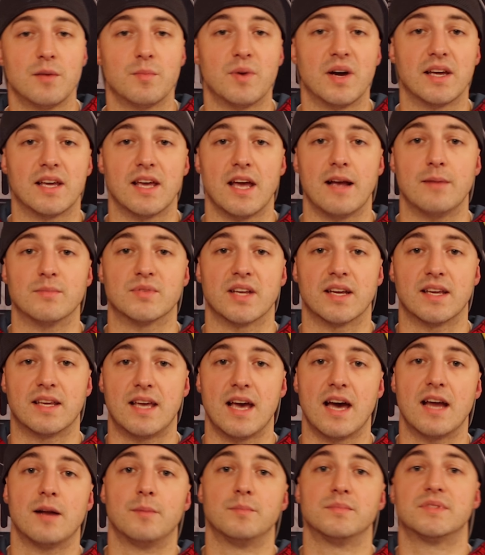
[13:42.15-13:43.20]
of my games, I
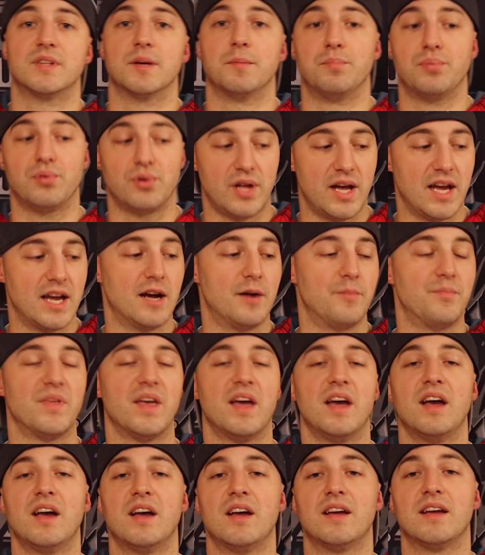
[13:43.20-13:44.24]
get them to play them.
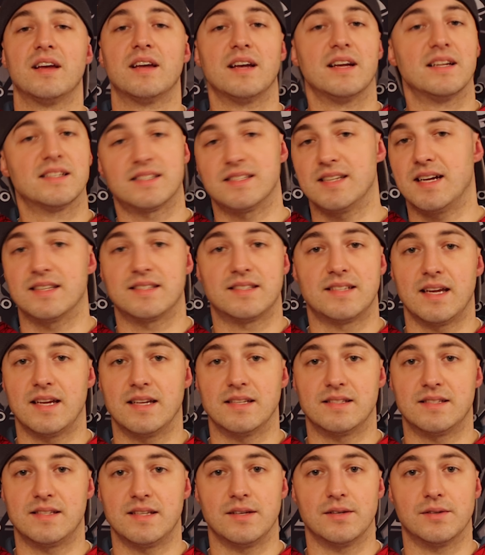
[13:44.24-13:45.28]
It's not
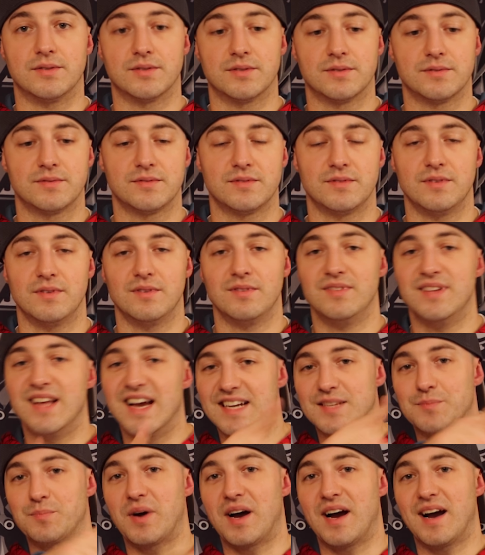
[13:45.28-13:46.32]
staying sealed.
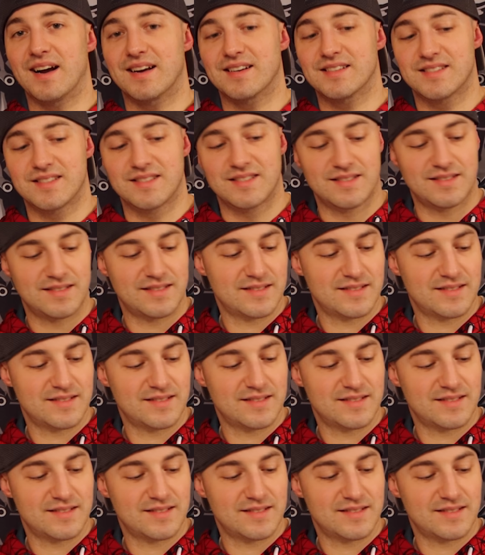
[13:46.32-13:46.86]
Next box.